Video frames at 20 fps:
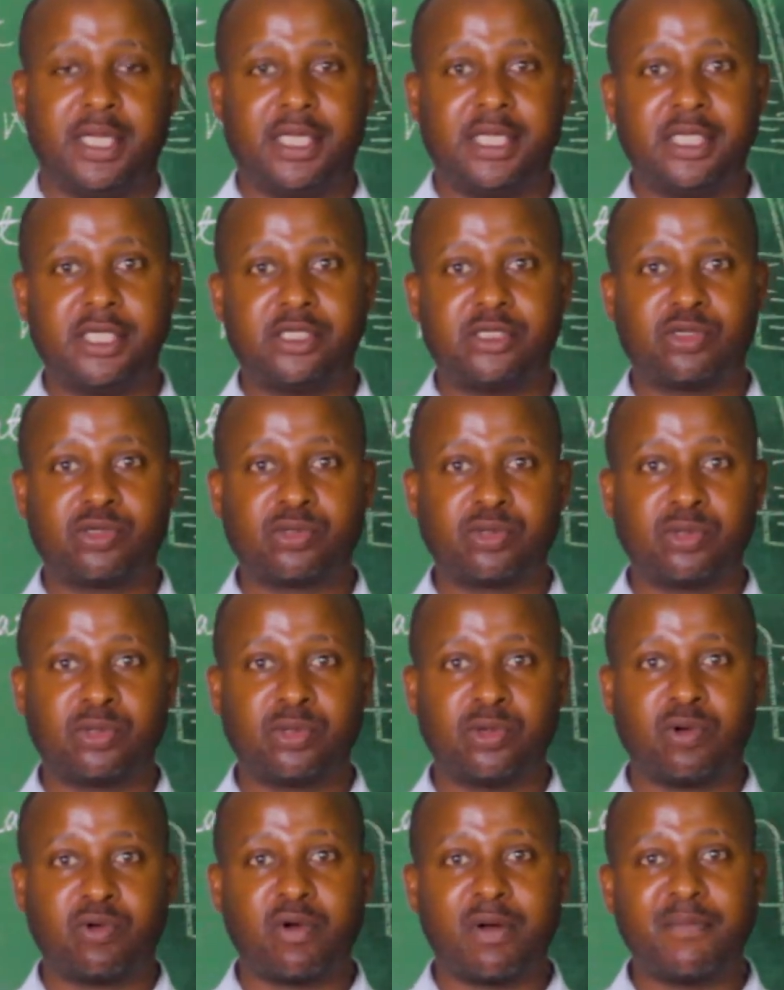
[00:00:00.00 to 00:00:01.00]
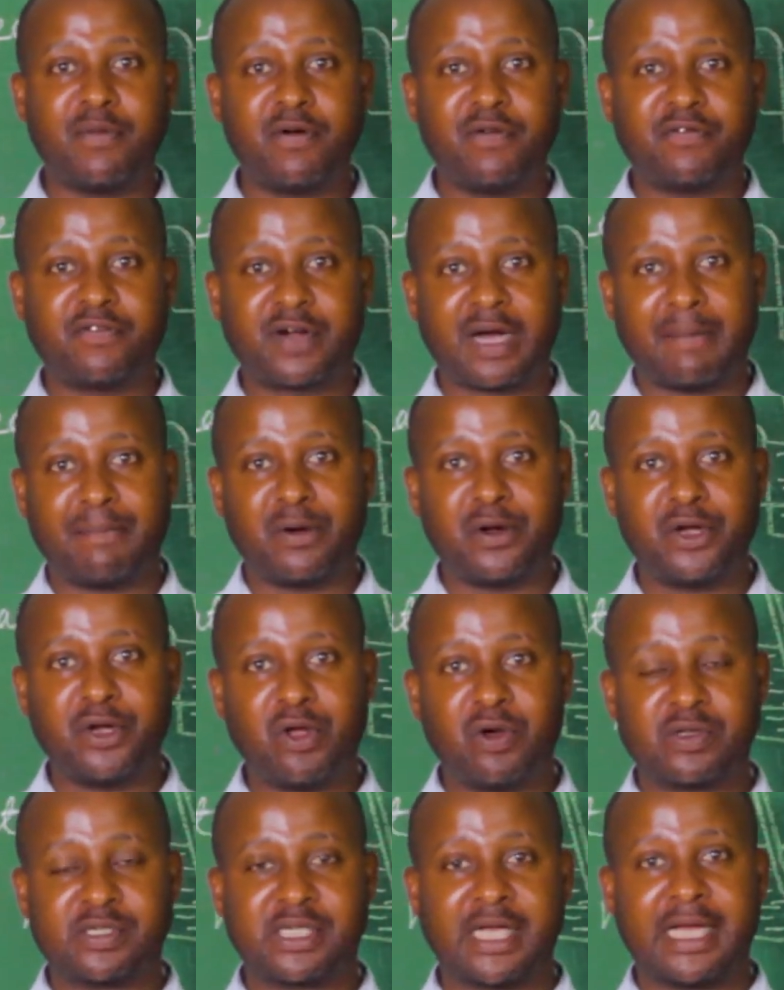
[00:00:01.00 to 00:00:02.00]
is to remove carbon
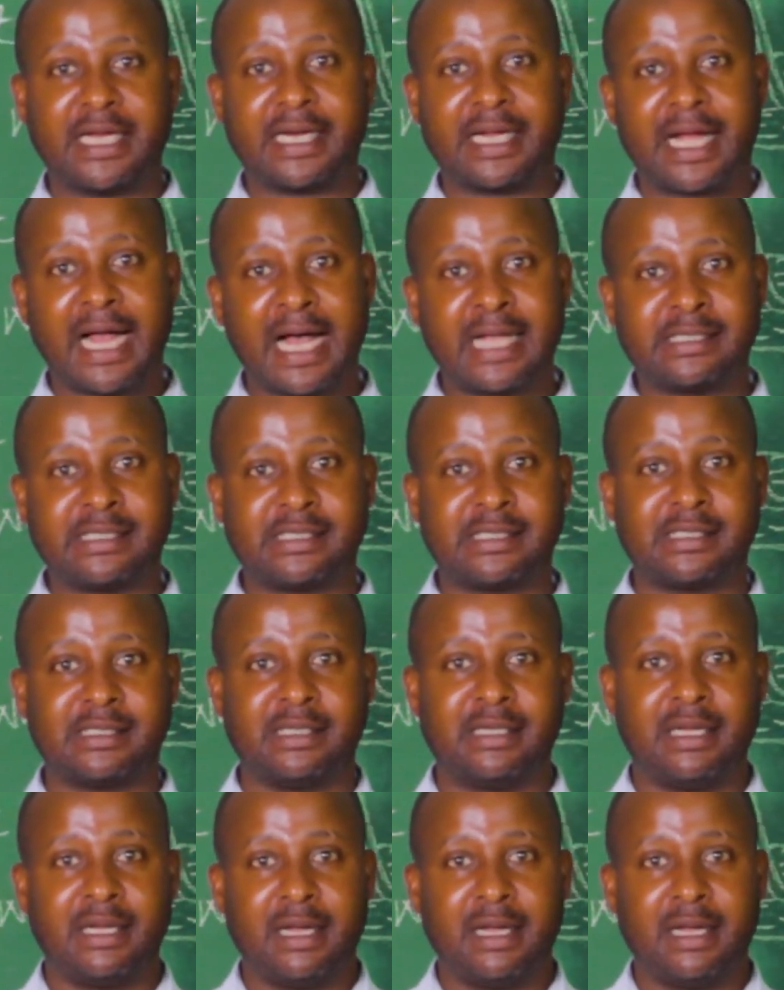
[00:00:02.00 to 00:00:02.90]
dioxide gas